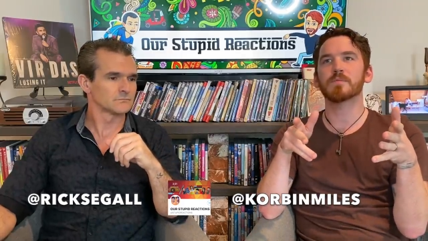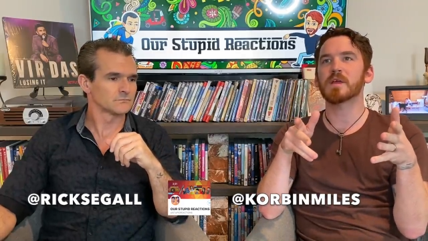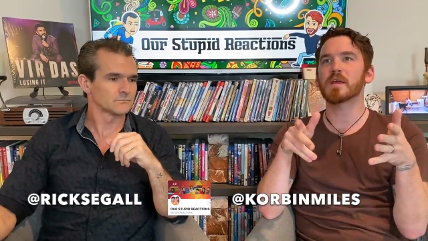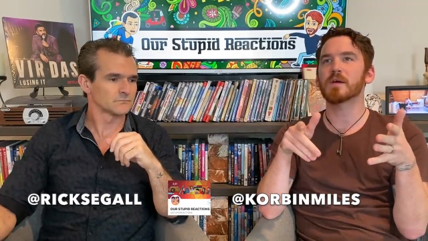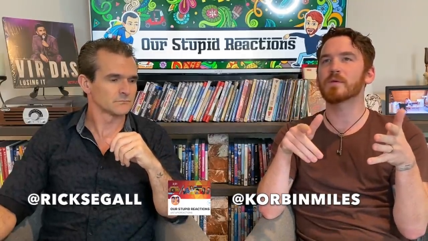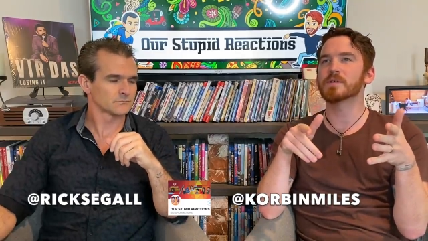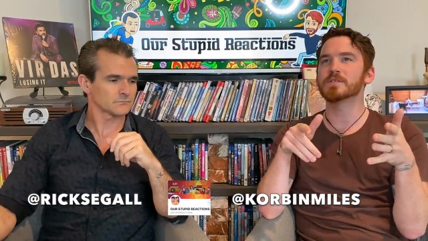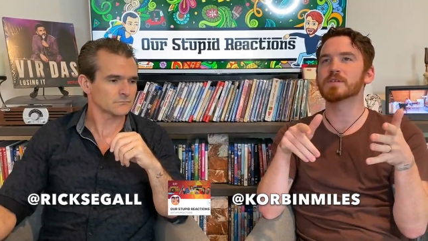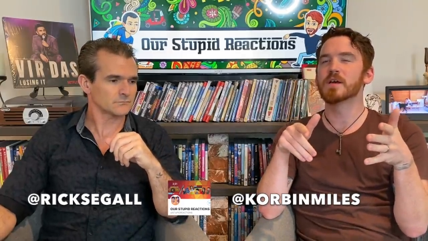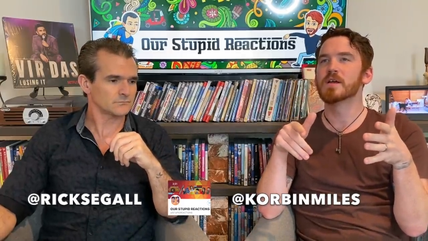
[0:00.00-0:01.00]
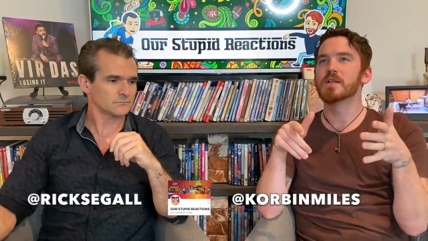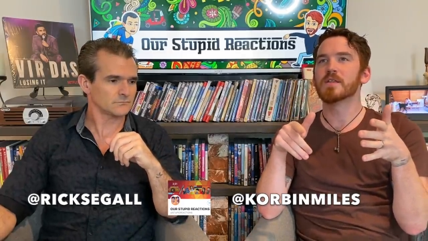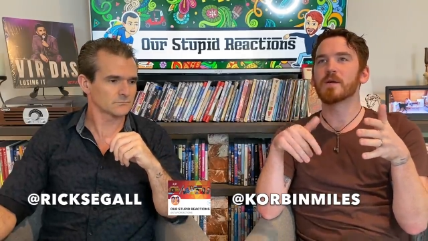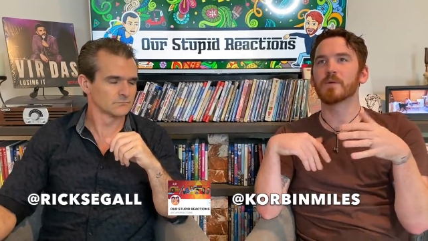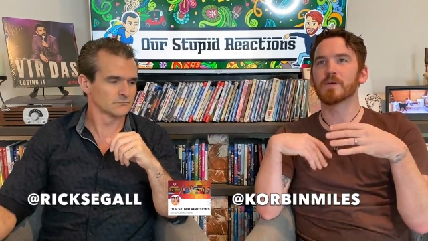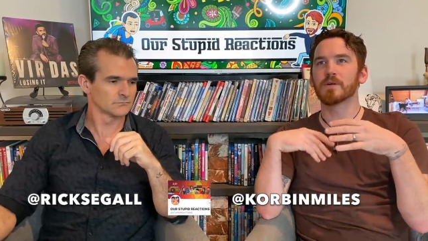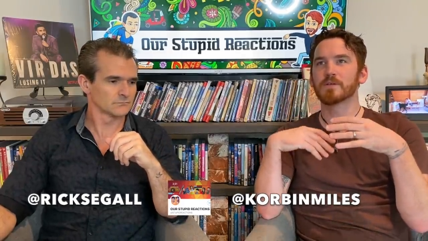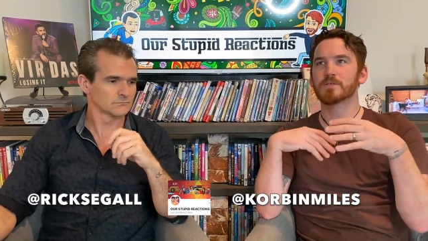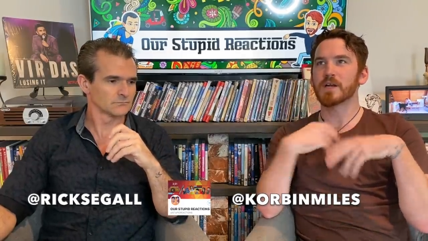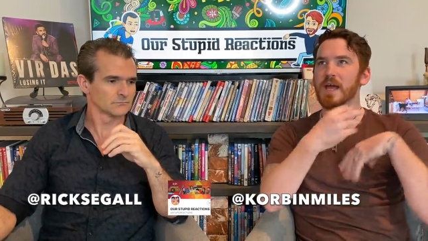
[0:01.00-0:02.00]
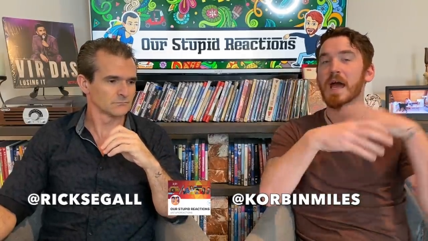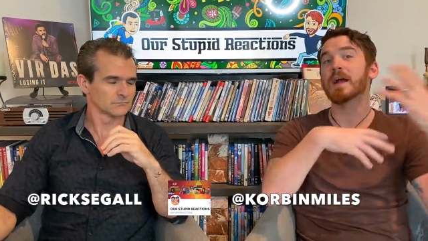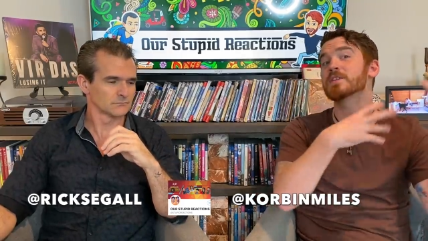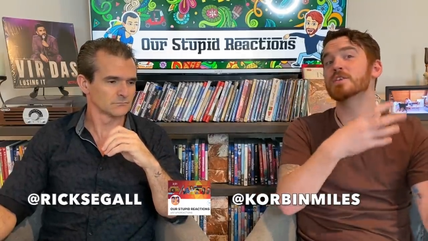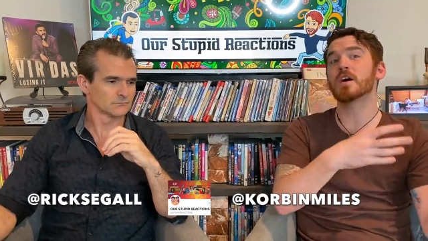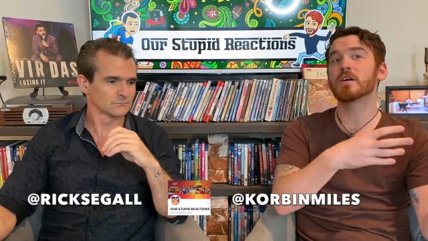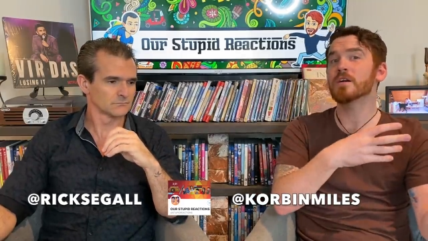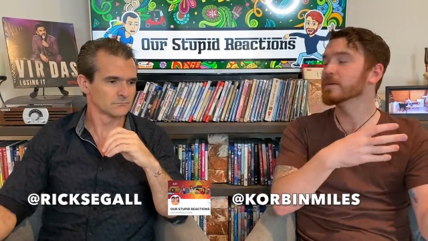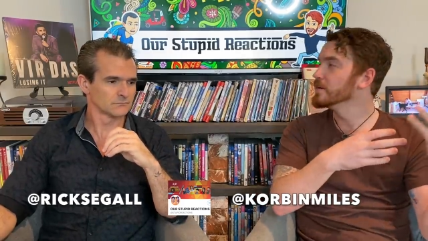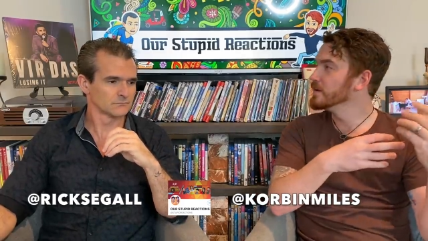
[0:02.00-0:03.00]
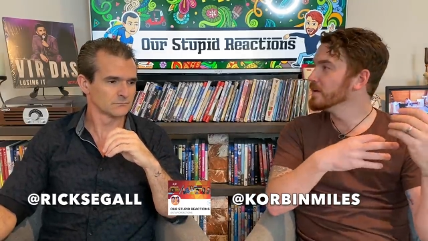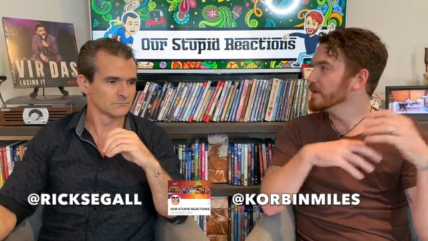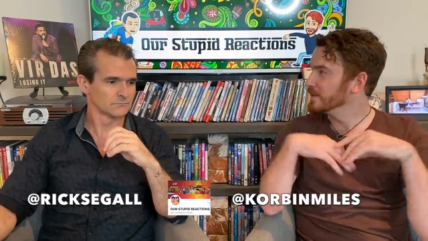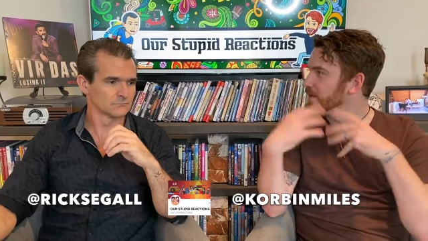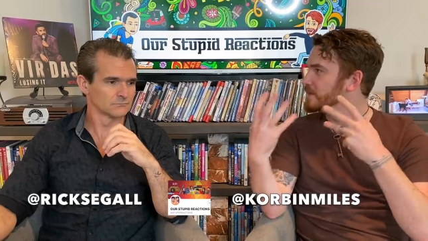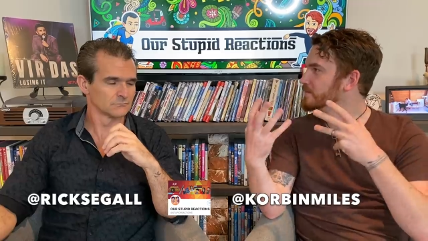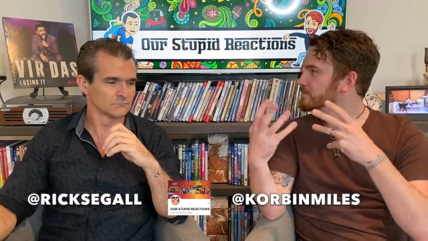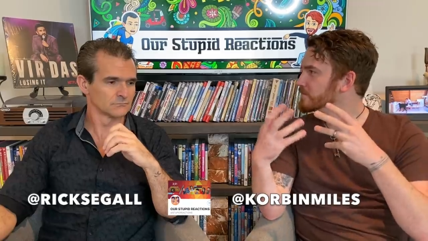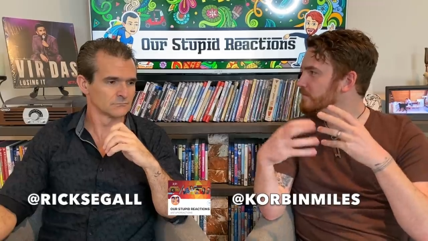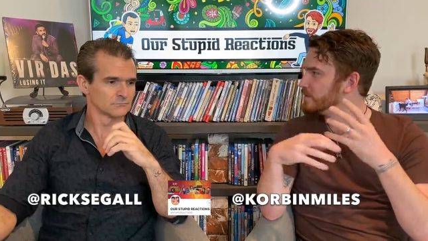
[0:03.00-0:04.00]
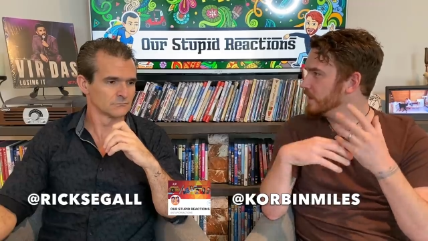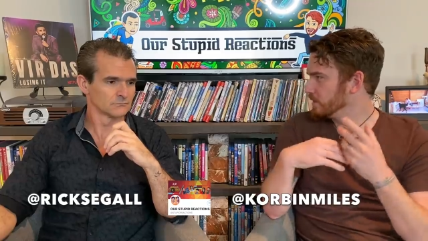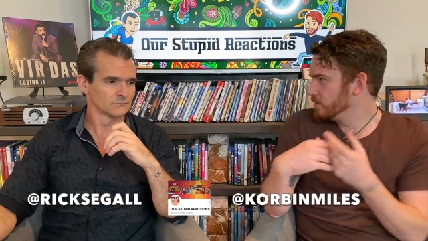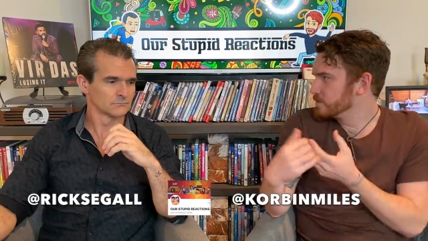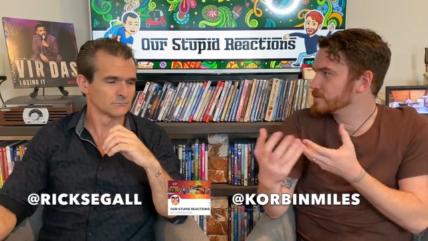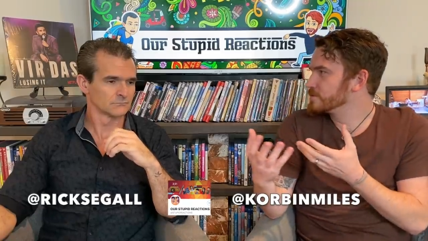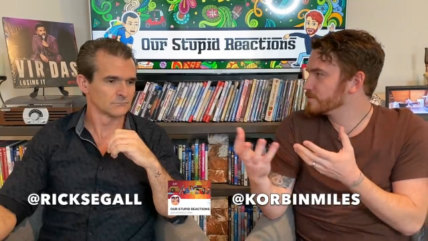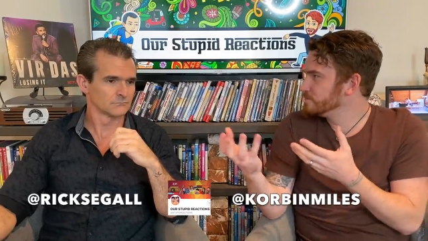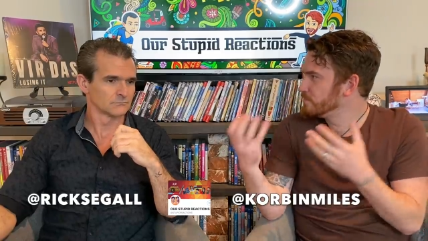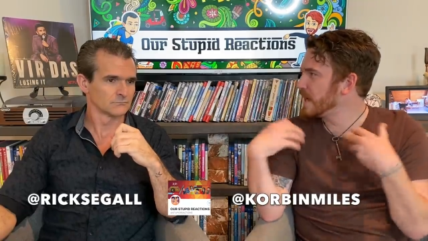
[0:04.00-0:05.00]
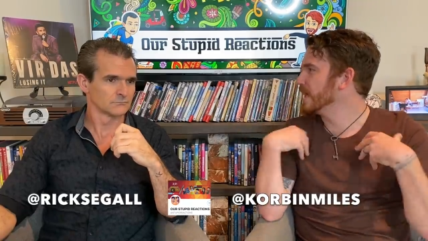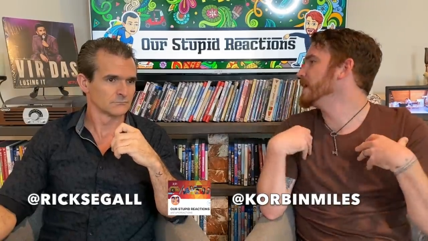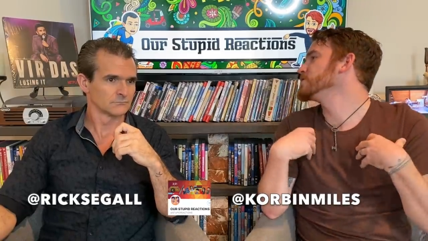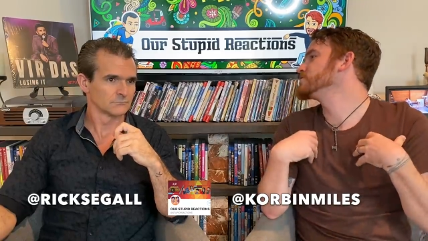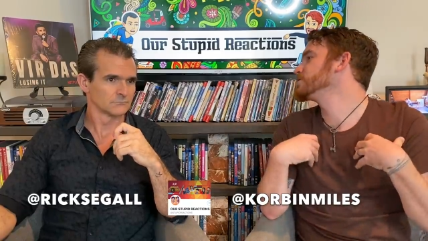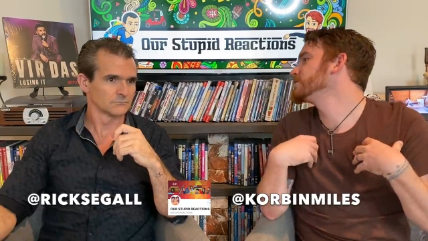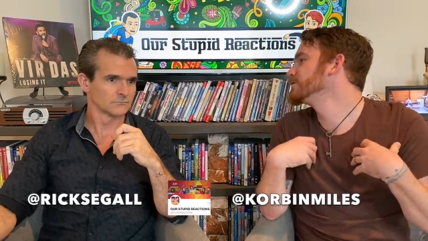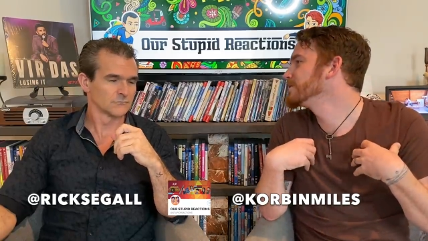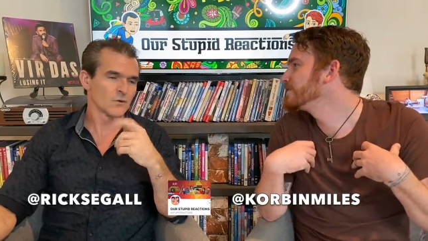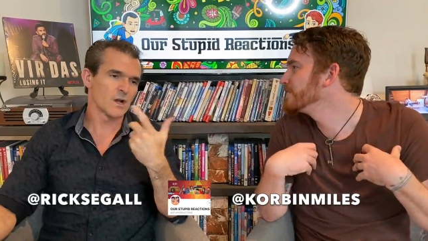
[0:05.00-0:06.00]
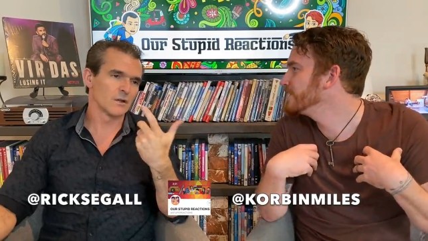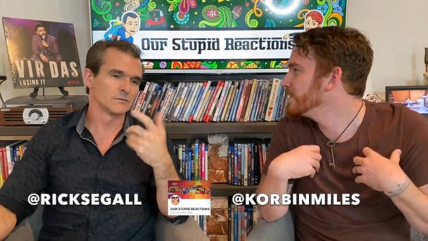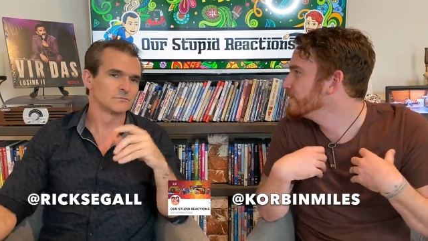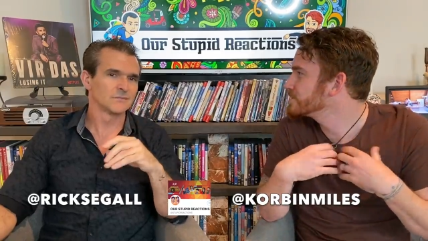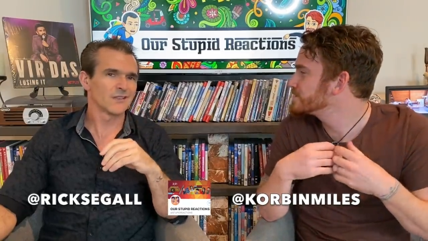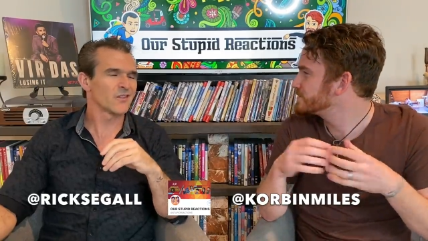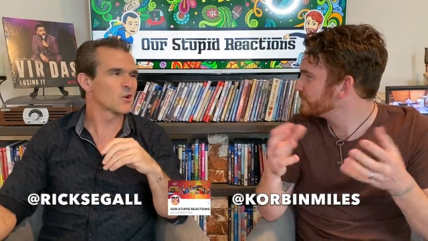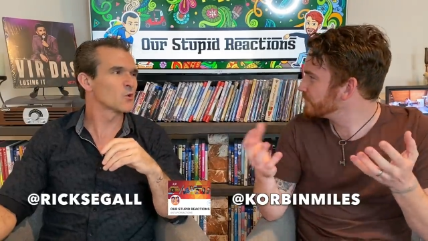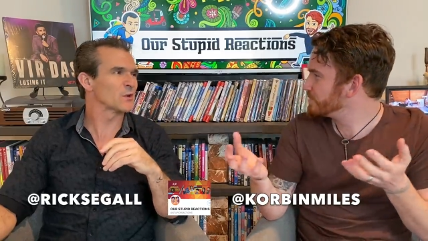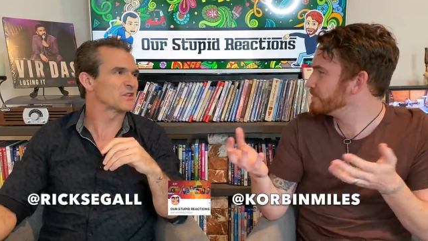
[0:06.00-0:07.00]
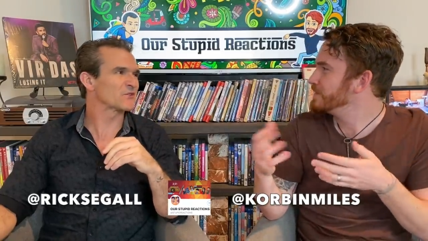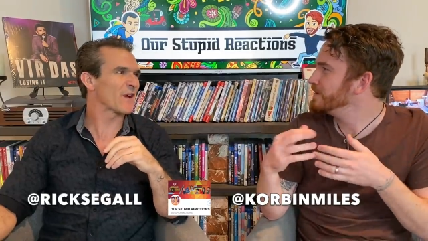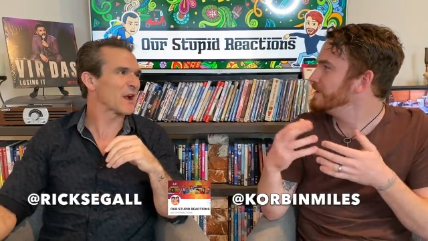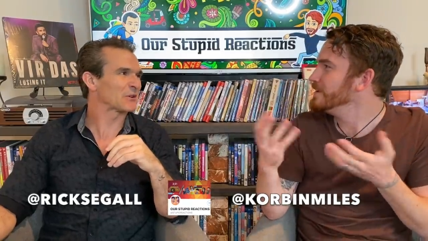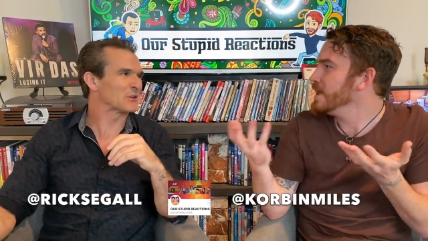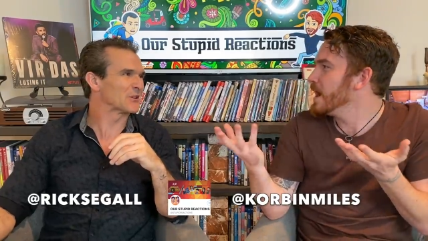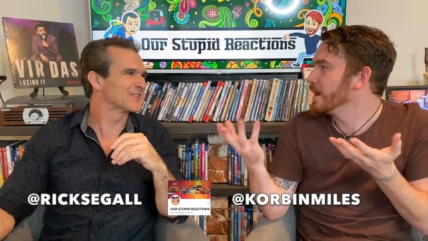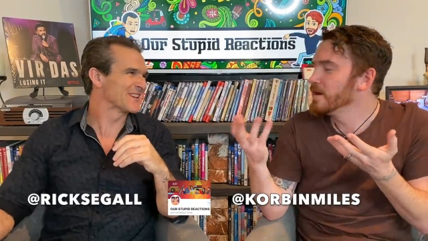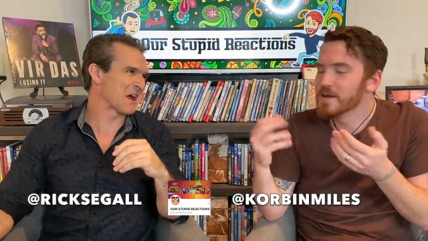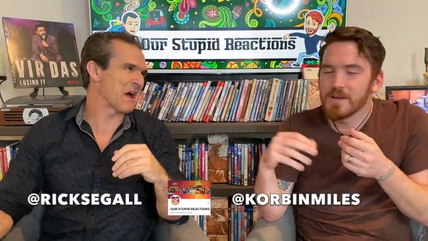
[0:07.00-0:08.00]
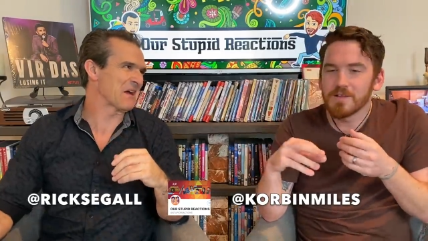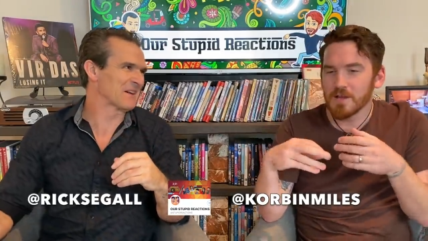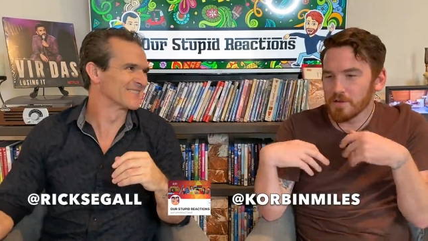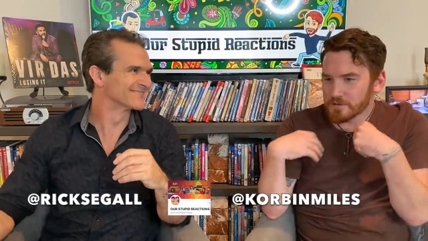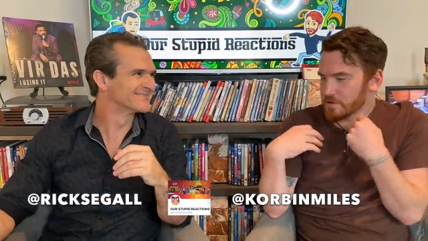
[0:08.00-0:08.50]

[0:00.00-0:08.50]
Speaker 1: me was they were trying to act younger, and they didn't, they looked my age.
Speaker 2: Well, they looked... The grease factor. Yeah, yeah. They looked